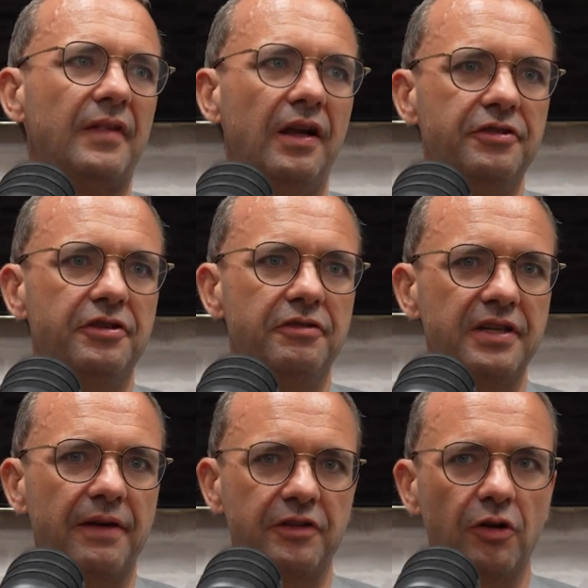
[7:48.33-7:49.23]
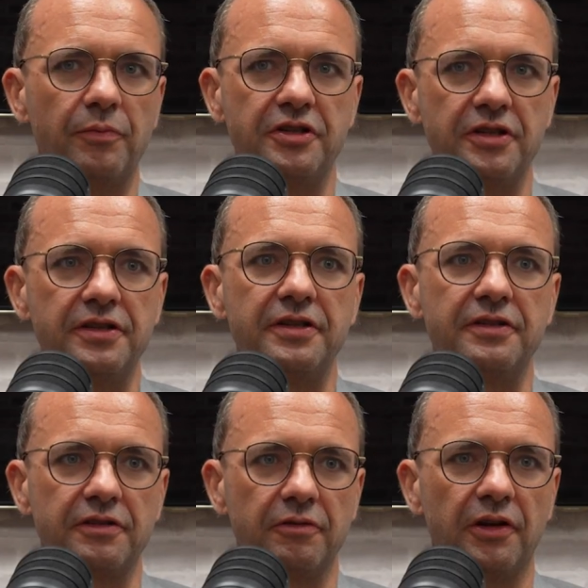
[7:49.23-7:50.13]
Students have the opportunity
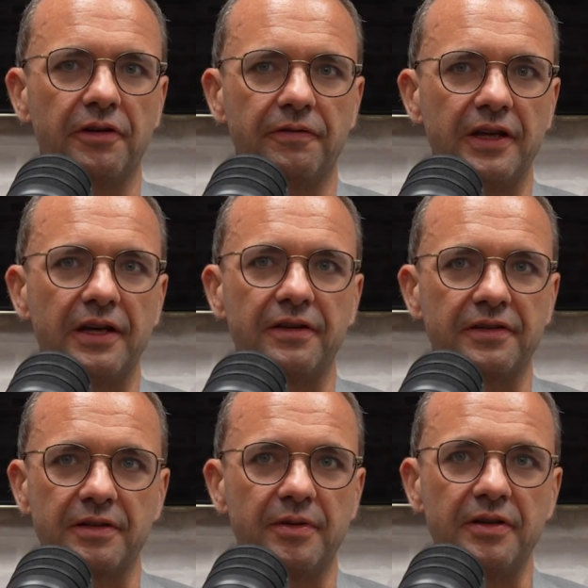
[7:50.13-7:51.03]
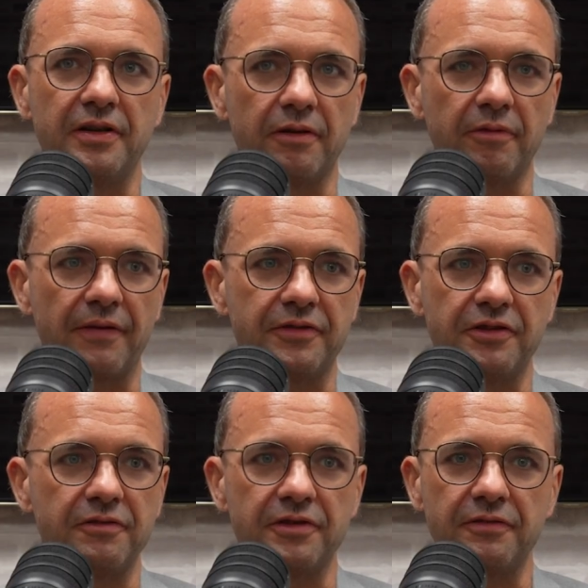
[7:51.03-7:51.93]
to do a lot of things. I mean, you know, we have
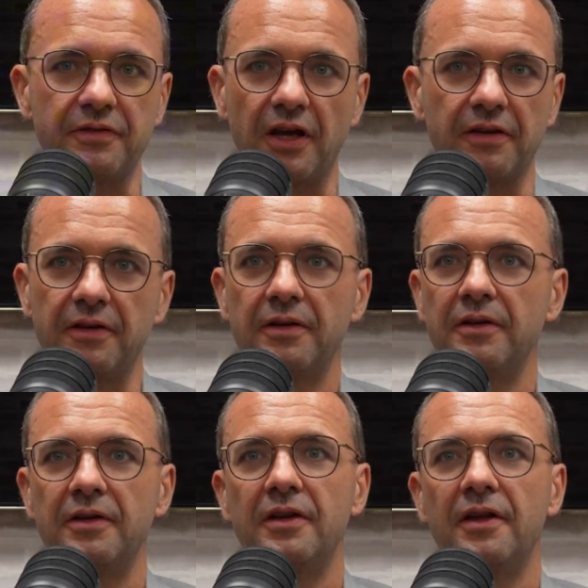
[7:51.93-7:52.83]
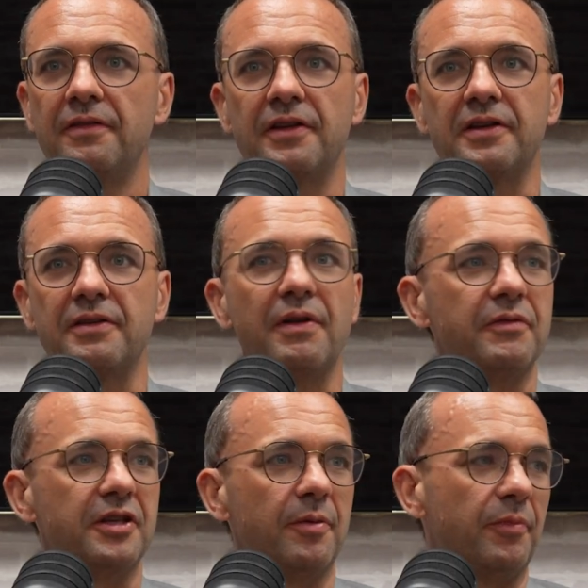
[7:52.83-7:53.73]
students who've done things they've
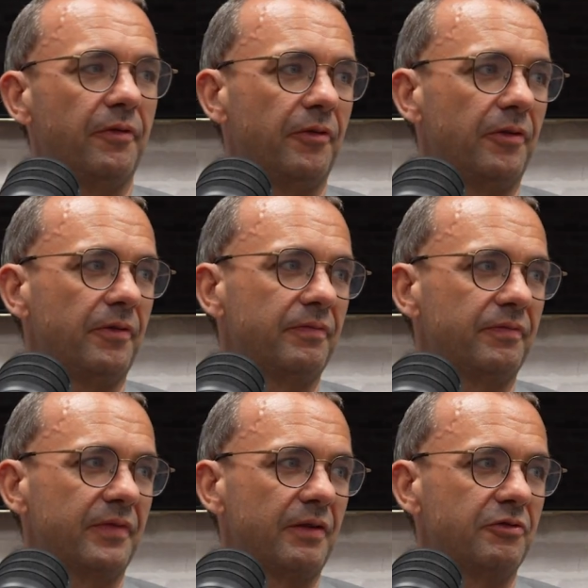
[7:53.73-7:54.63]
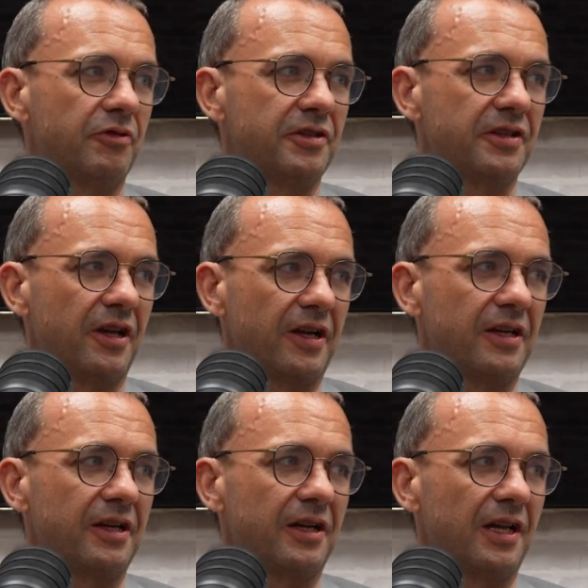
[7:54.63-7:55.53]
never done before. They've joined
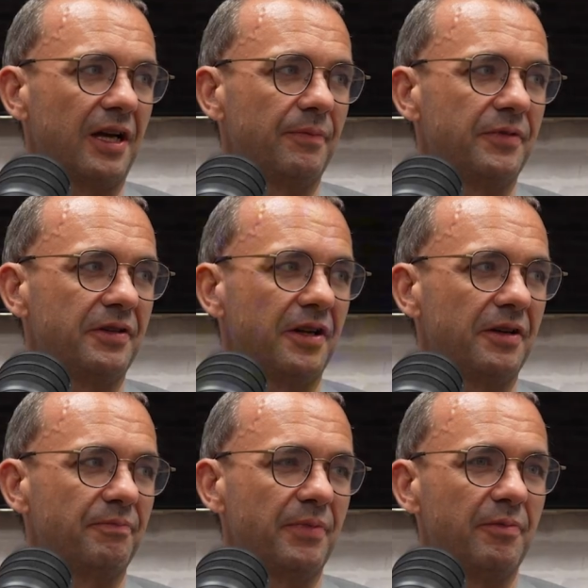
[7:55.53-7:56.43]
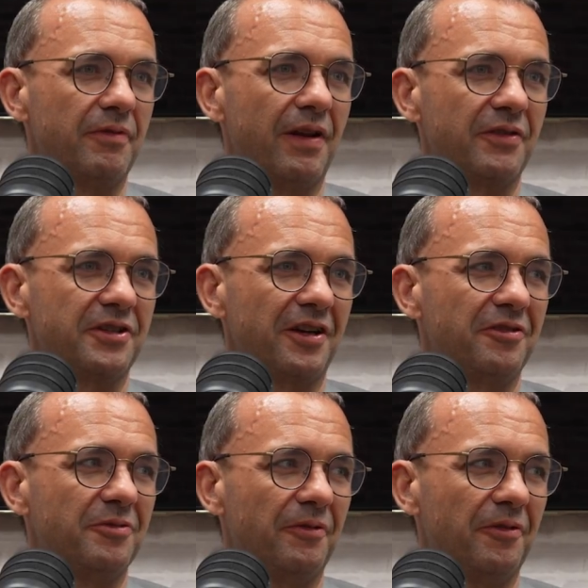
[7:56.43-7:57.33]
cycling clubs, you know, people who never
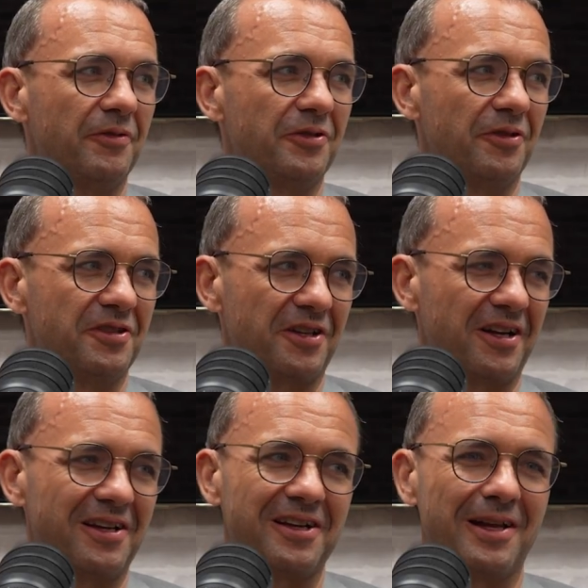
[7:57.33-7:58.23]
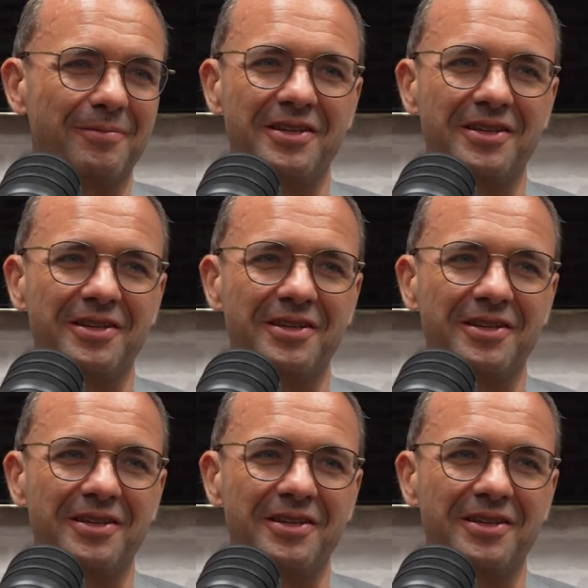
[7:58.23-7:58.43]
cycled before have joined cycling clubs.